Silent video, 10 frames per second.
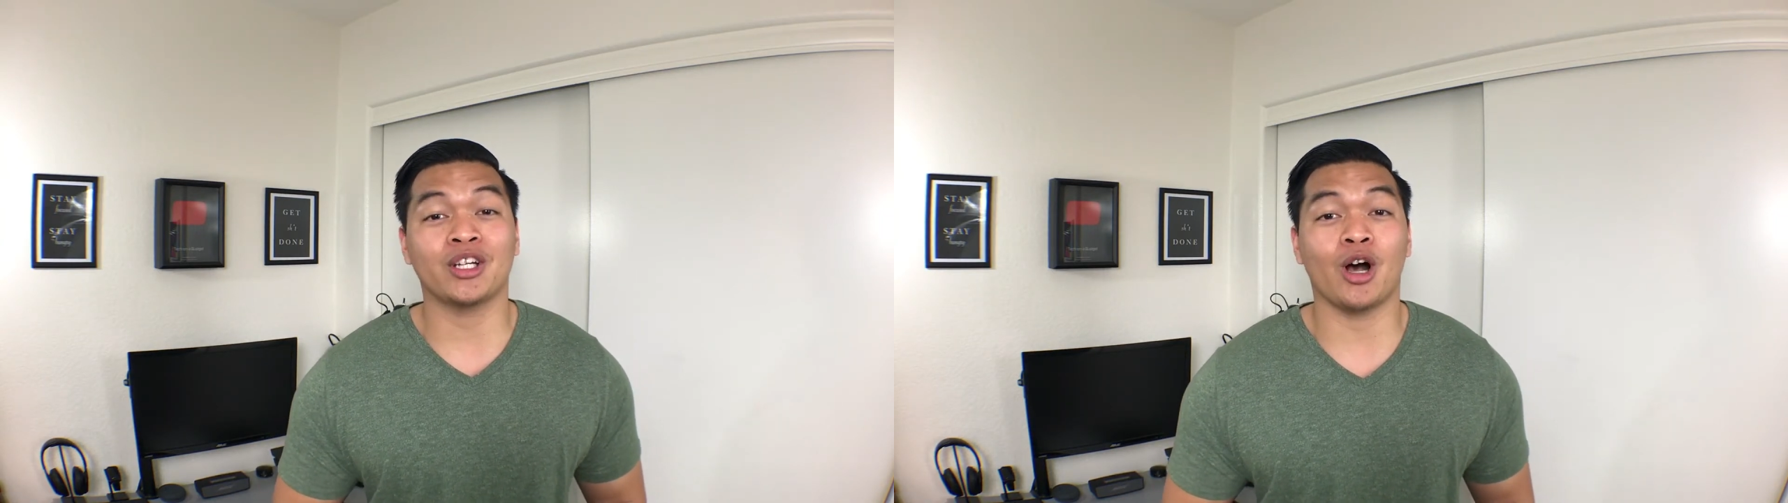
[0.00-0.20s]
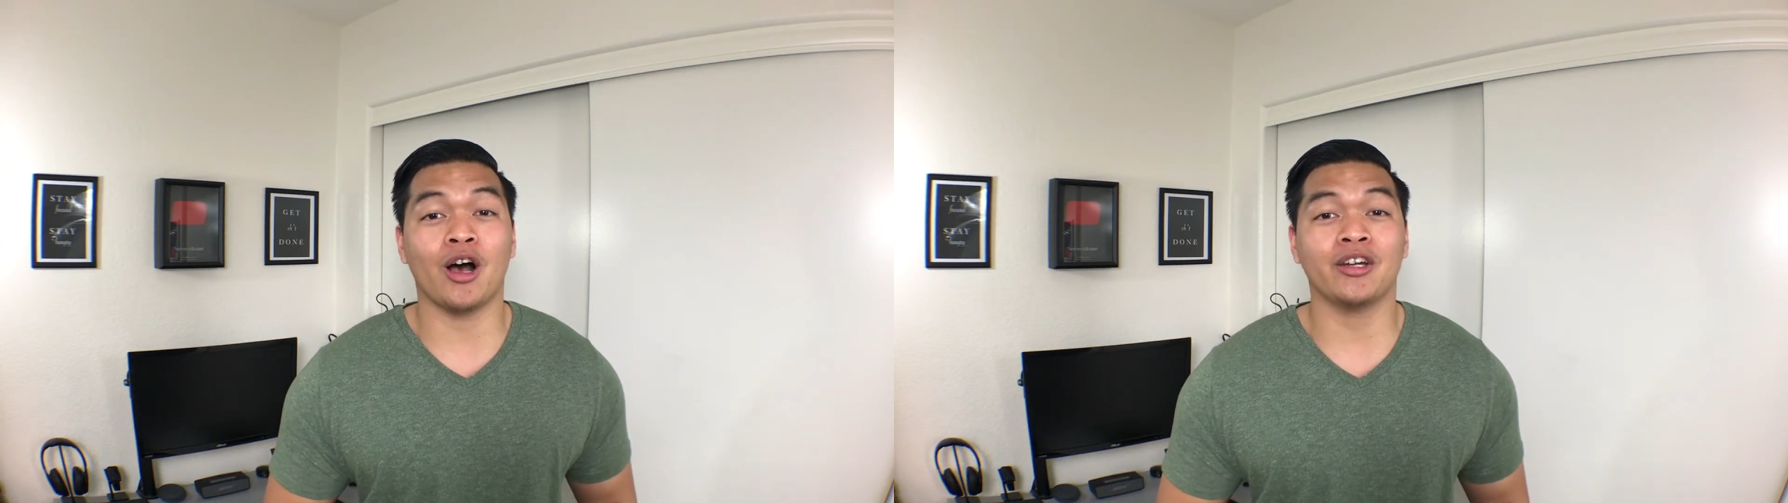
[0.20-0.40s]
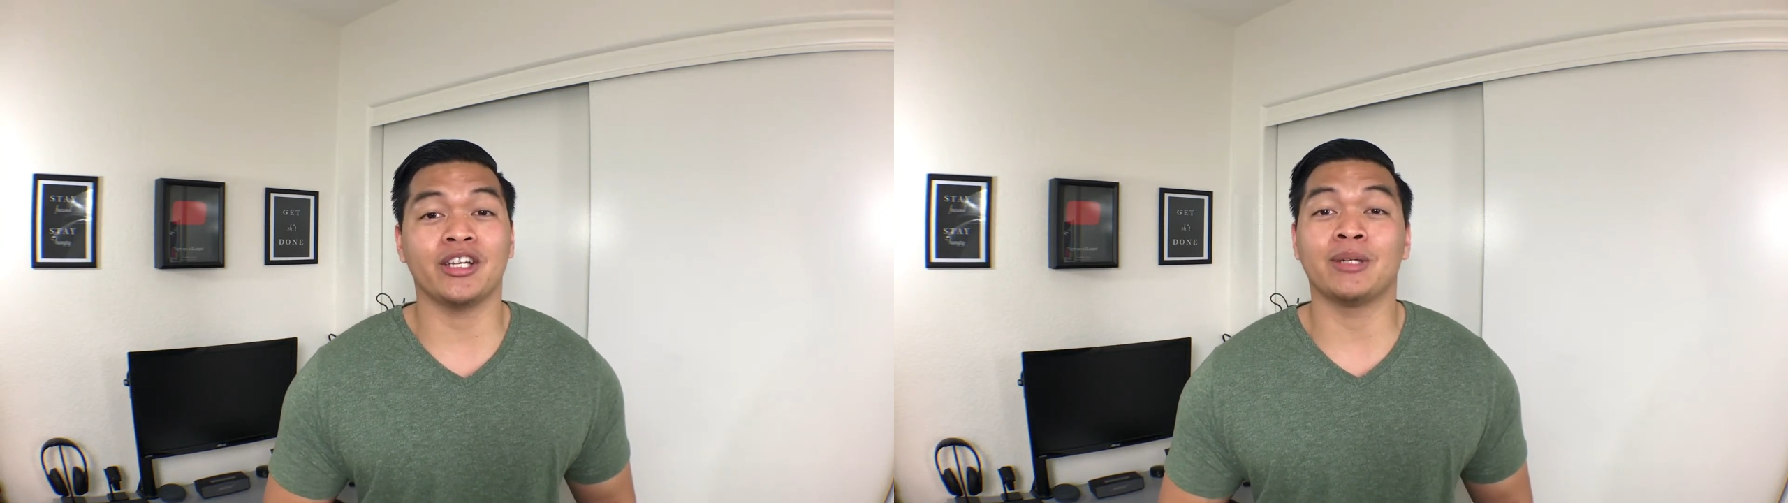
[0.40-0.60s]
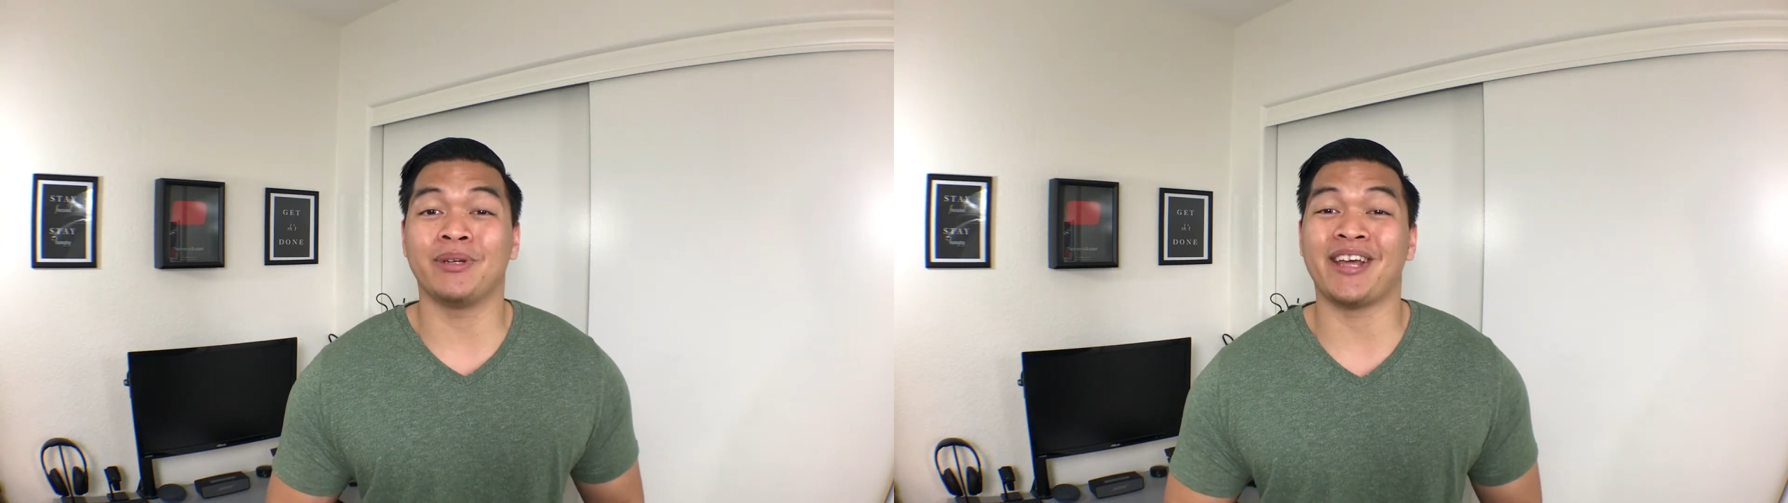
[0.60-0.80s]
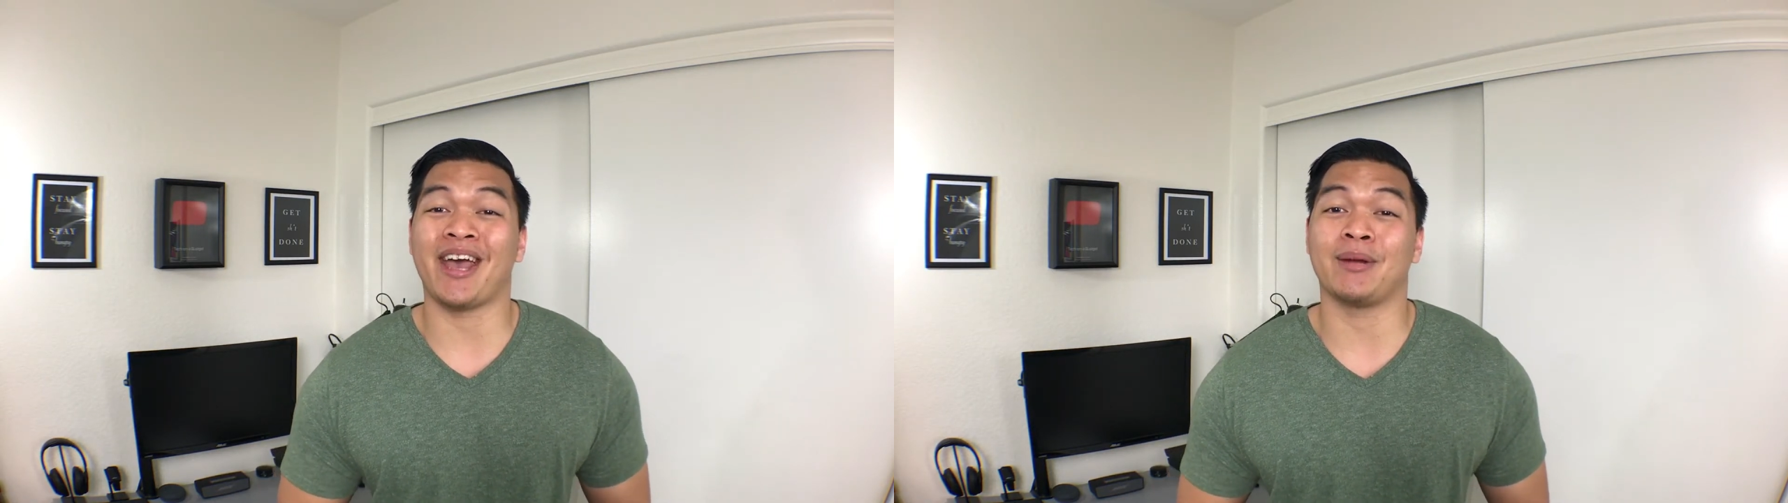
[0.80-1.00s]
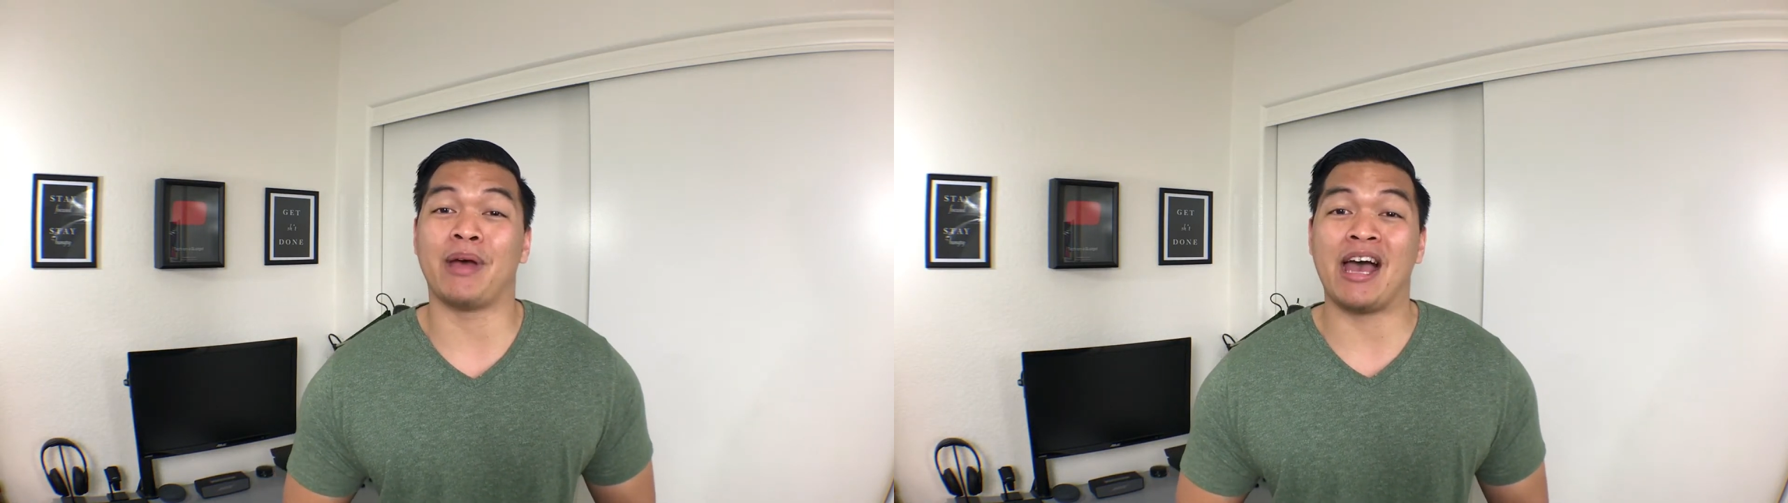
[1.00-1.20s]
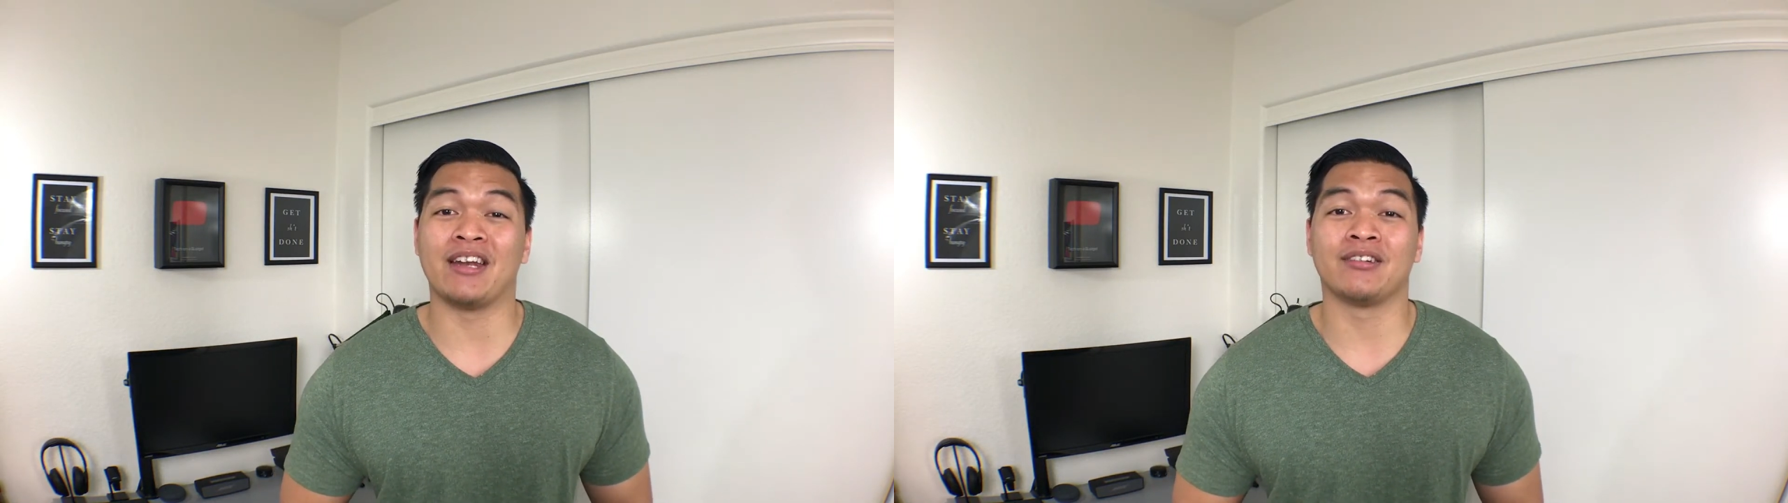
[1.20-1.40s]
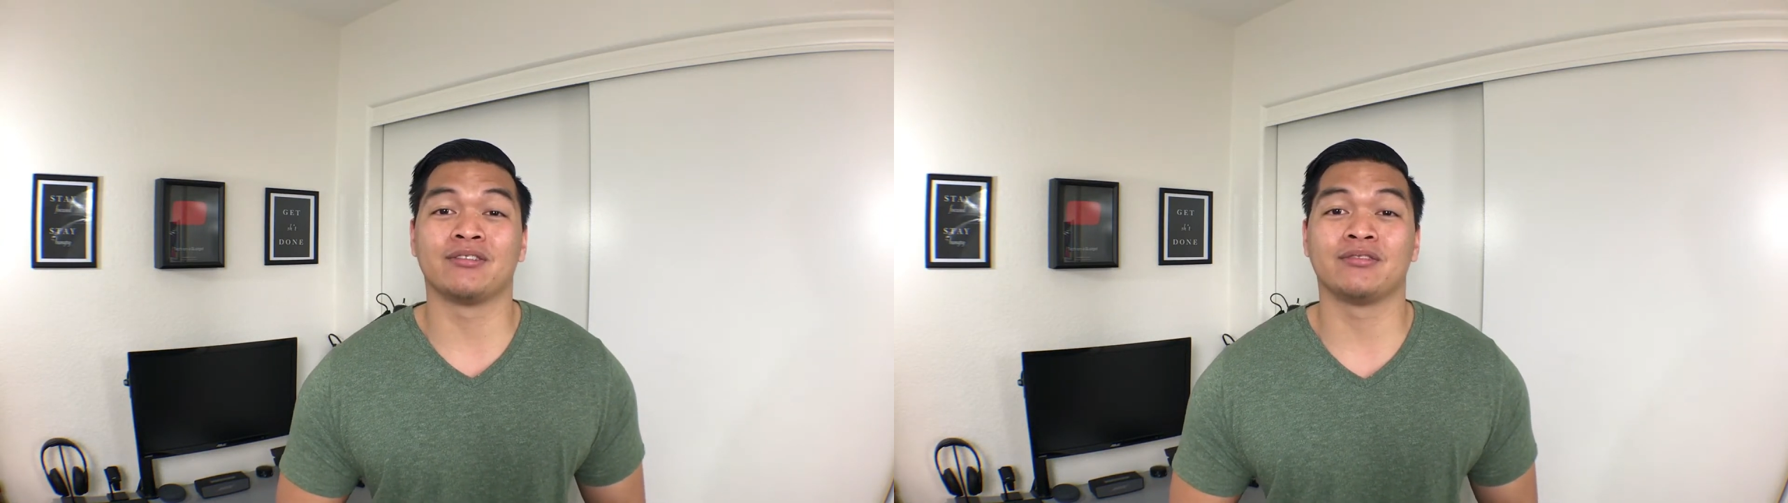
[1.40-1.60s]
con, it'd be the headband.